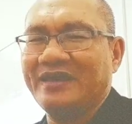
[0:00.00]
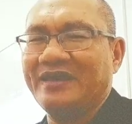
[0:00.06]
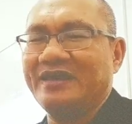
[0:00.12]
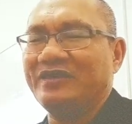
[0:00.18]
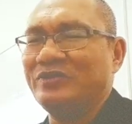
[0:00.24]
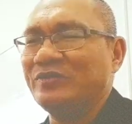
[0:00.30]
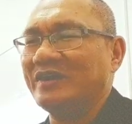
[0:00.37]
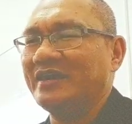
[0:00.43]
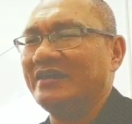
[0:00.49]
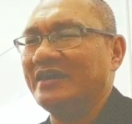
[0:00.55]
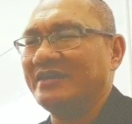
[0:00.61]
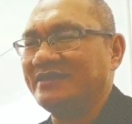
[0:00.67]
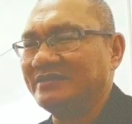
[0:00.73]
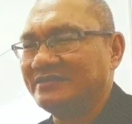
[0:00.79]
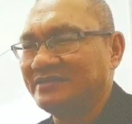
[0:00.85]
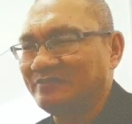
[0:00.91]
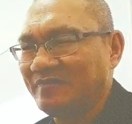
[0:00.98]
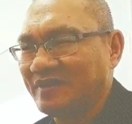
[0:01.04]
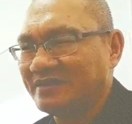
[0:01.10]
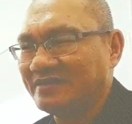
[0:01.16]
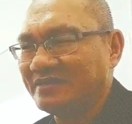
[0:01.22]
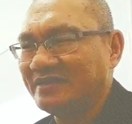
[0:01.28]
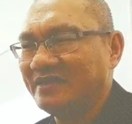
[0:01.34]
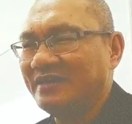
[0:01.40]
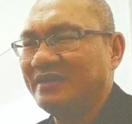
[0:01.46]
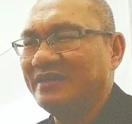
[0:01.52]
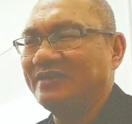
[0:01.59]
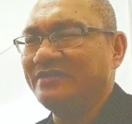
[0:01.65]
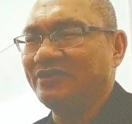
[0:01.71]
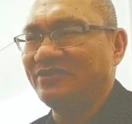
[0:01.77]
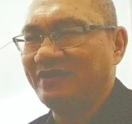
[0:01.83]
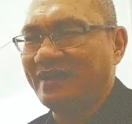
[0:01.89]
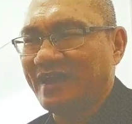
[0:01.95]
and you can anticipate
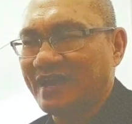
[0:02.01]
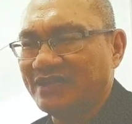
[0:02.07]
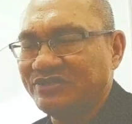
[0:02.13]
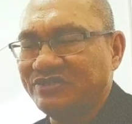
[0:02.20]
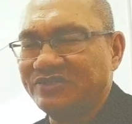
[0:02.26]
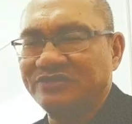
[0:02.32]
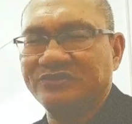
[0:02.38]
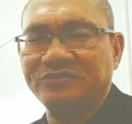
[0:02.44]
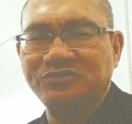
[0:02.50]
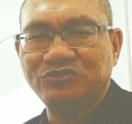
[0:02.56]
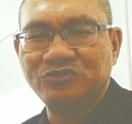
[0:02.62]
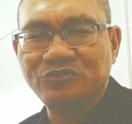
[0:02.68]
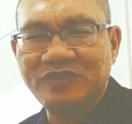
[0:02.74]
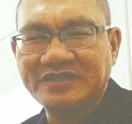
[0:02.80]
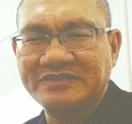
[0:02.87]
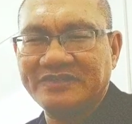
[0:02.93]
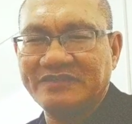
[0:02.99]
the reaction during the